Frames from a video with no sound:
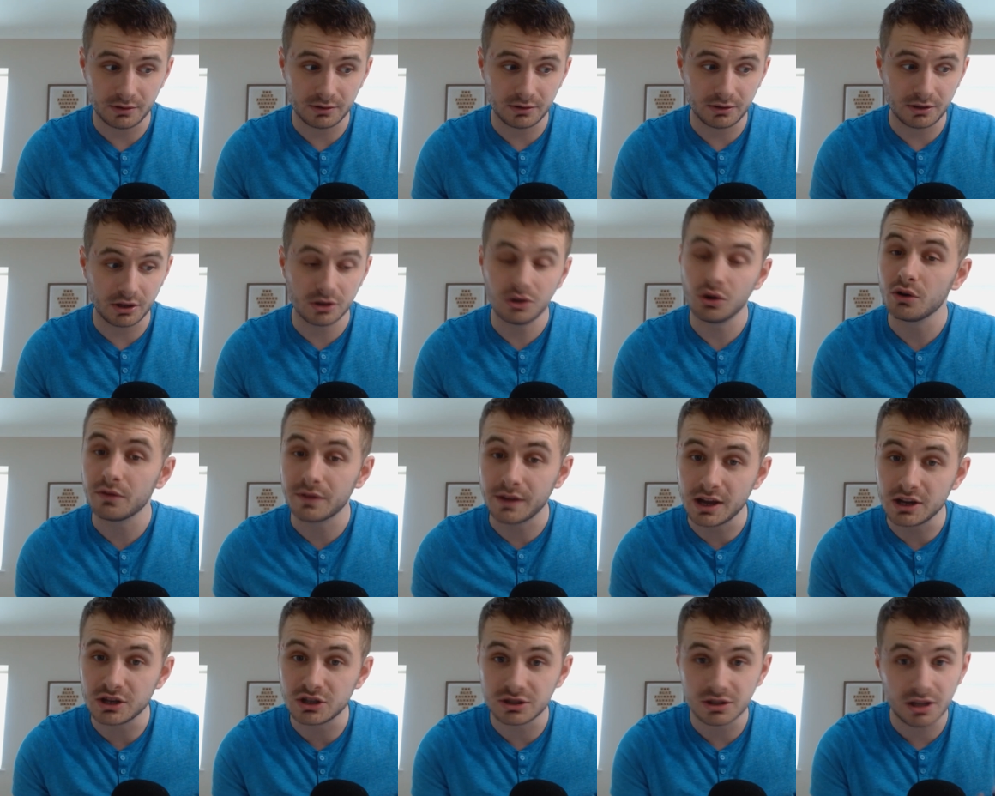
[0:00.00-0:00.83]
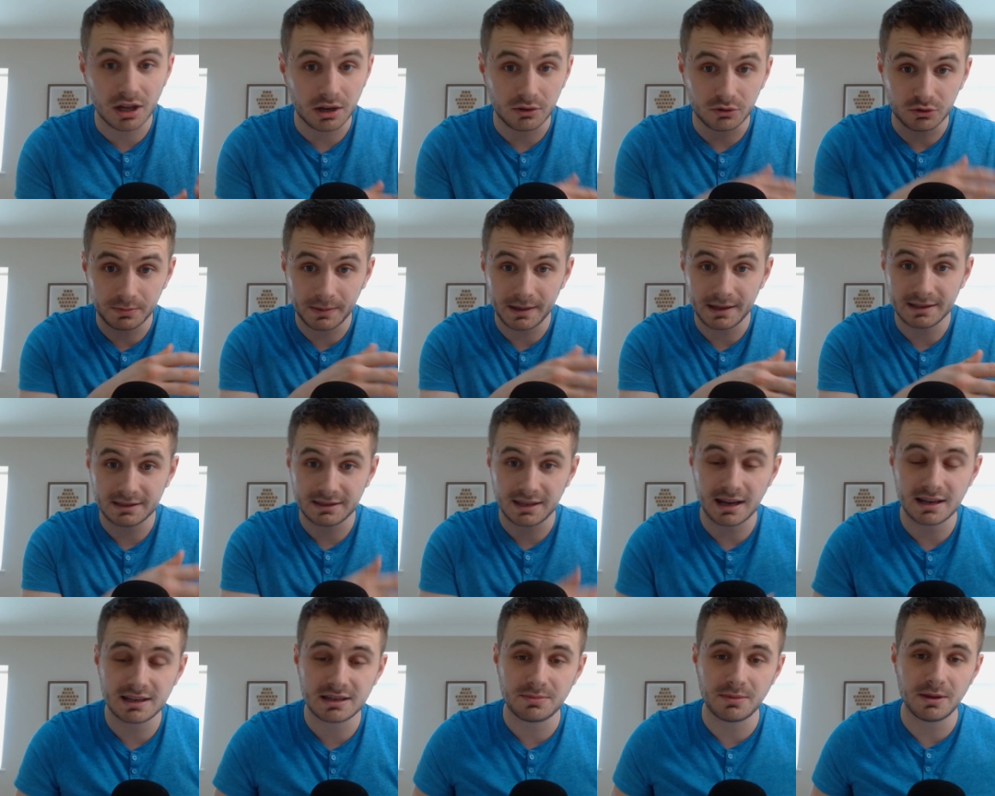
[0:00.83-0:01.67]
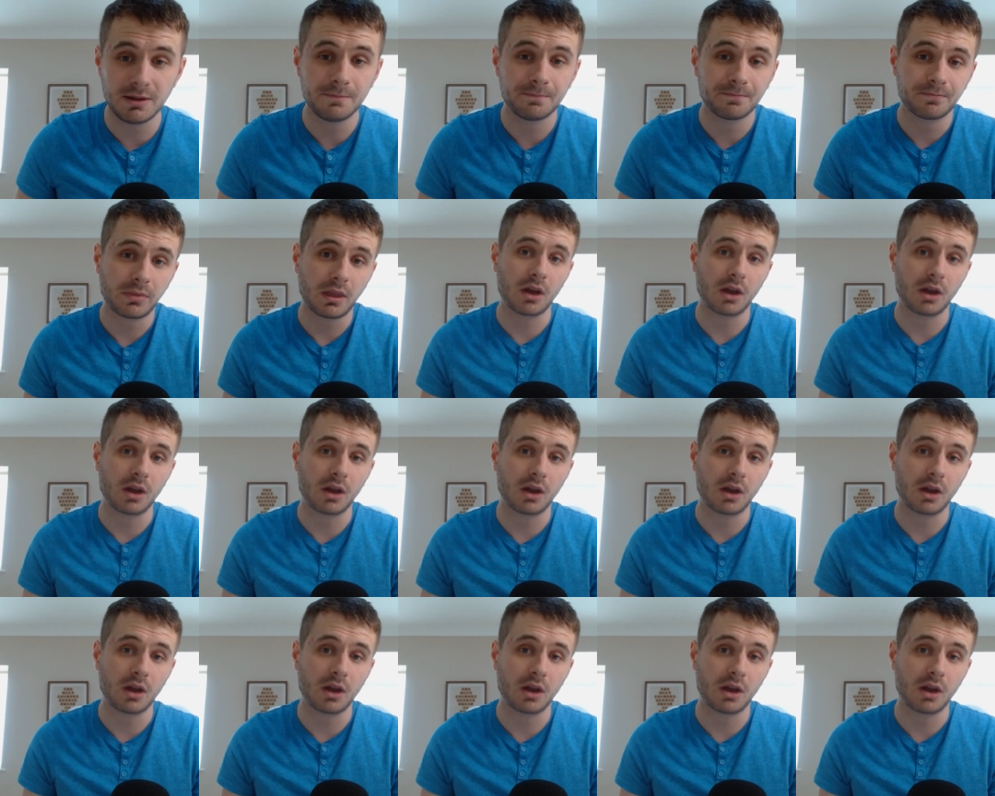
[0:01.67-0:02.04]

the notification that it was being sent to me.